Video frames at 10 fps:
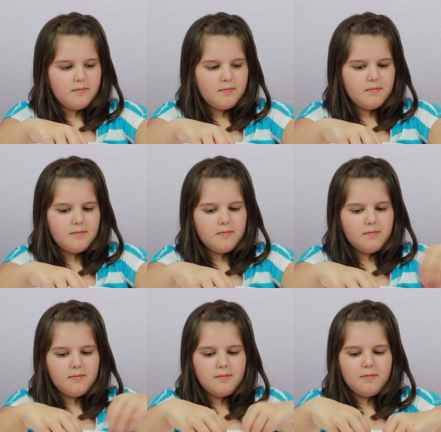
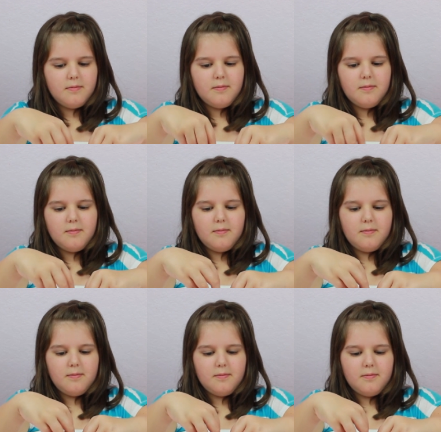Nobody speaks.